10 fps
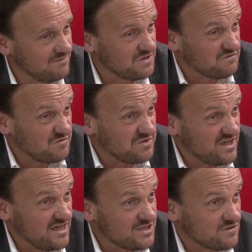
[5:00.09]
But from
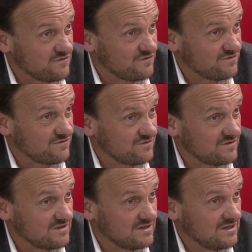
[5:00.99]
the age of
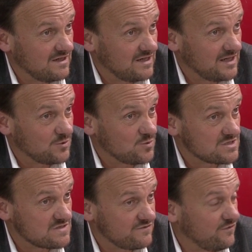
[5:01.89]
I
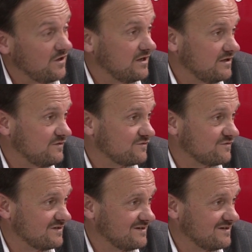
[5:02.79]
was 5